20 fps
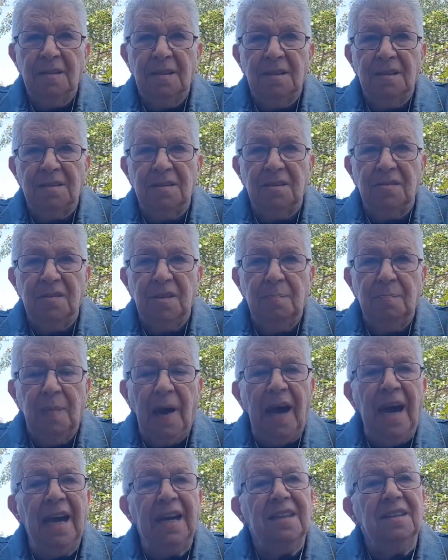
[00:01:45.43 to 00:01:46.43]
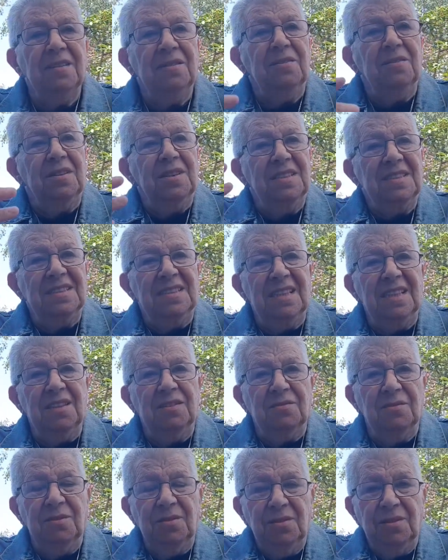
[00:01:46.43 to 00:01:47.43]
a sort of a bag that you can see
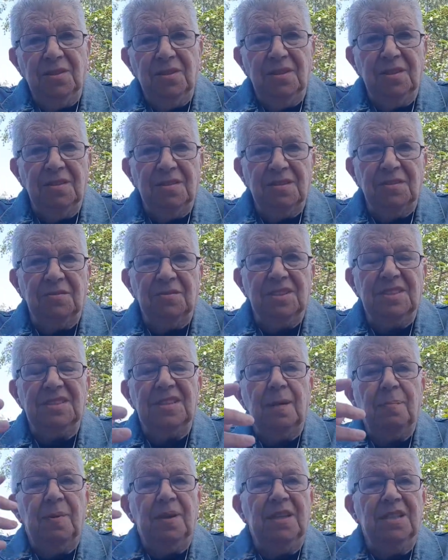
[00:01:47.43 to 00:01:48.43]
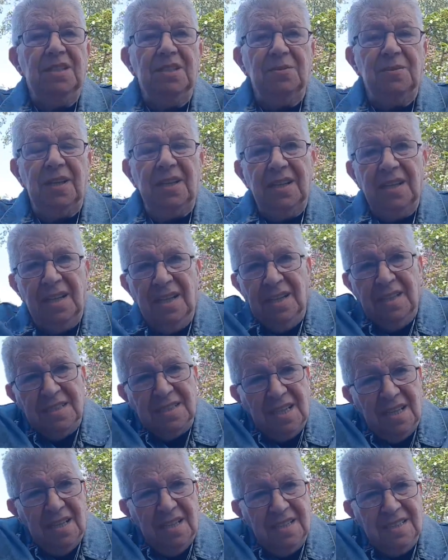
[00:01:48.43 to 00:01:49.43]
through. You can sort of step into it,
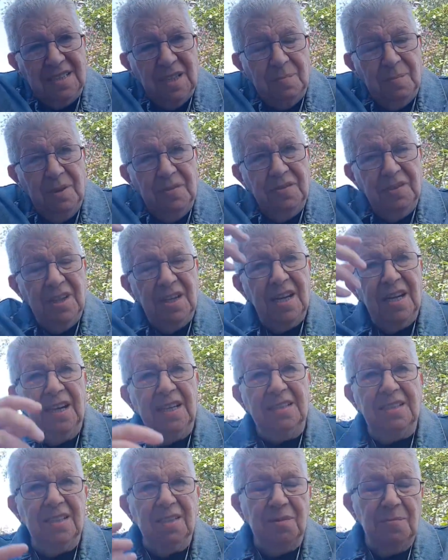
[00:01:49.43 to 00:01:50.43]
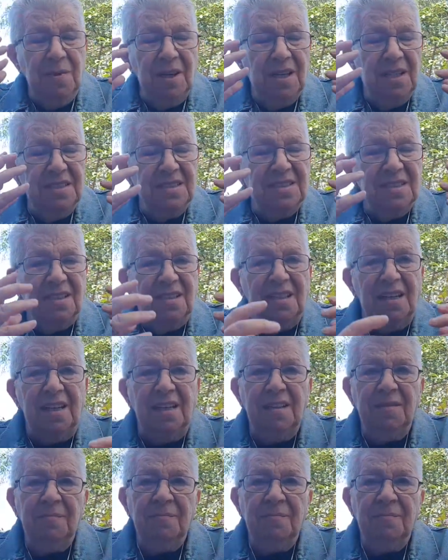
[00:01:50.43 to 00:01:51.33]
tie it up over your head in your mind's eye,